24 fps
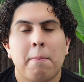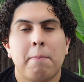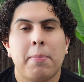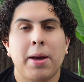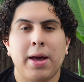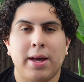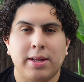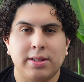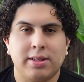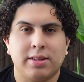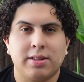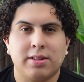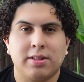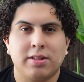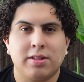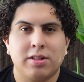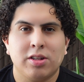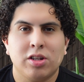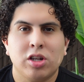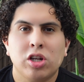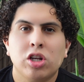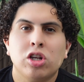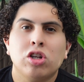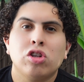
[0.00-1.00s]
Pets.
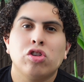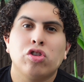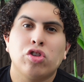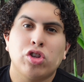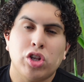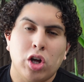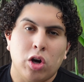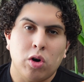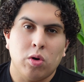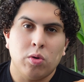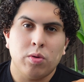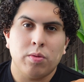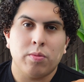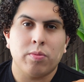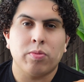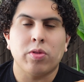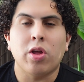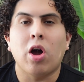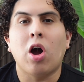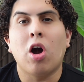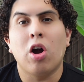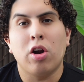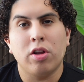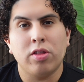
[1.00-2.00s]
So
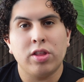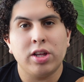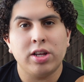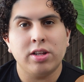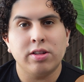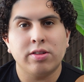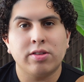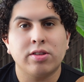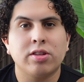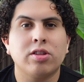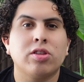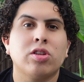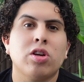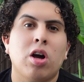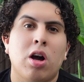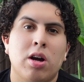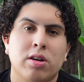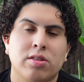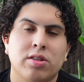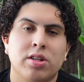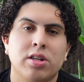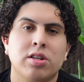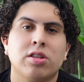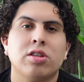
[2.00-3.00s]
are these
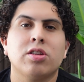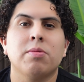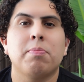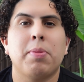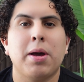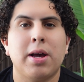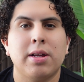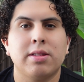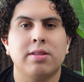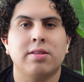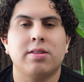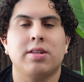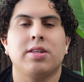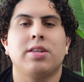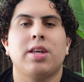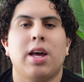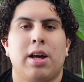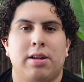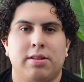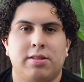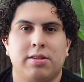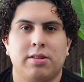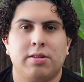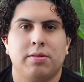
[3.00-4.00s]
toxic to pets?
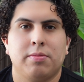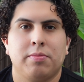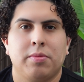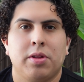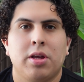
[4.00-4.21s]
Yes.